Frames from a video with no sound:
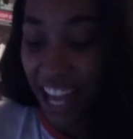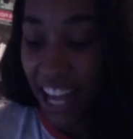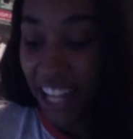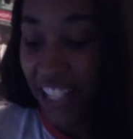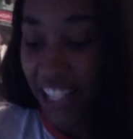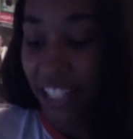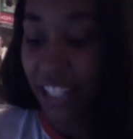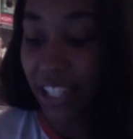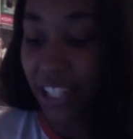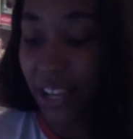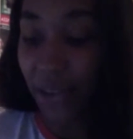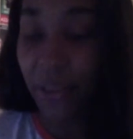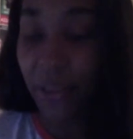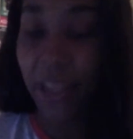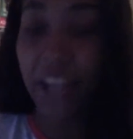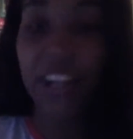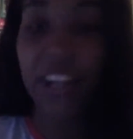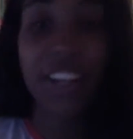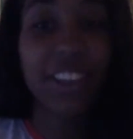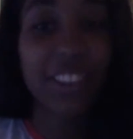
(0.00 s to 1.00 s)
So,
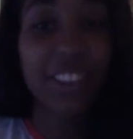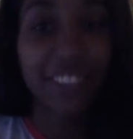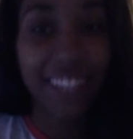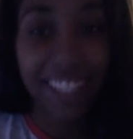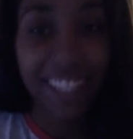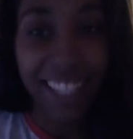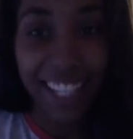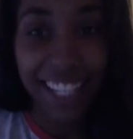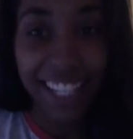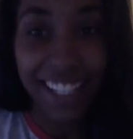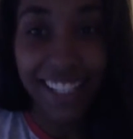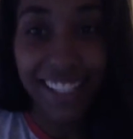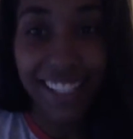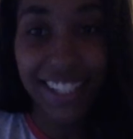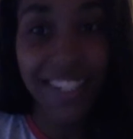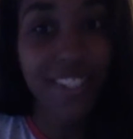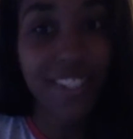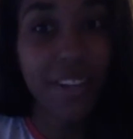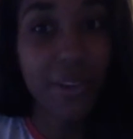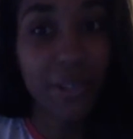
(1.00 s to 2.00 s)
there are three things to
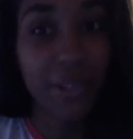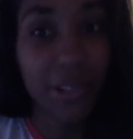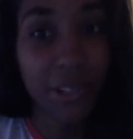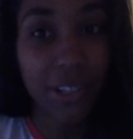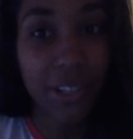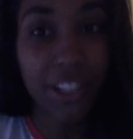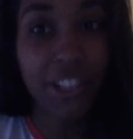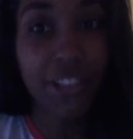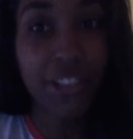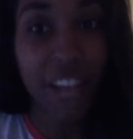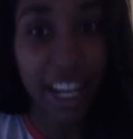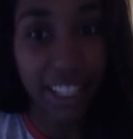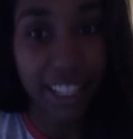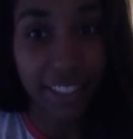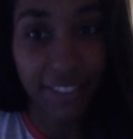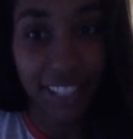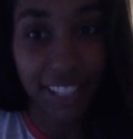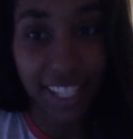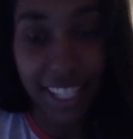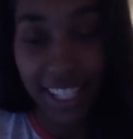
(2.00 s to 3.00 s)
social
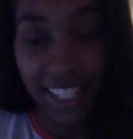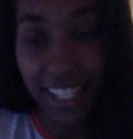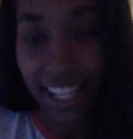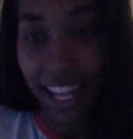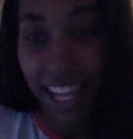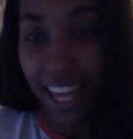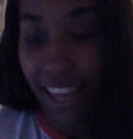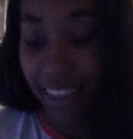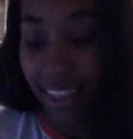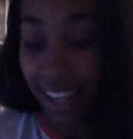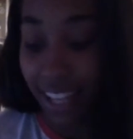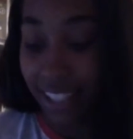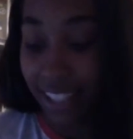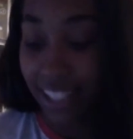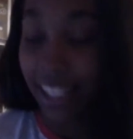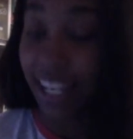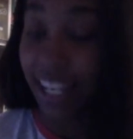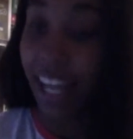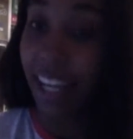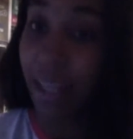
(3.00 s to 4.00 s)
attractiveness:
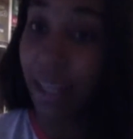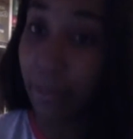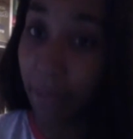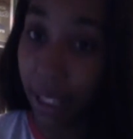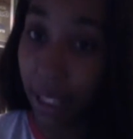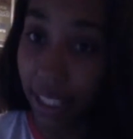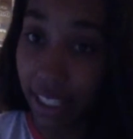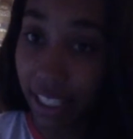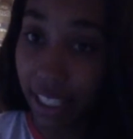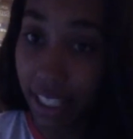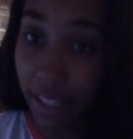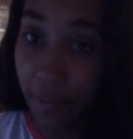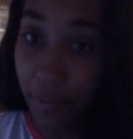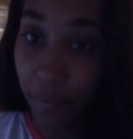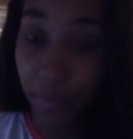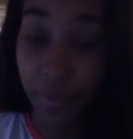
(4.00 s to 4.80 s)
that's likability,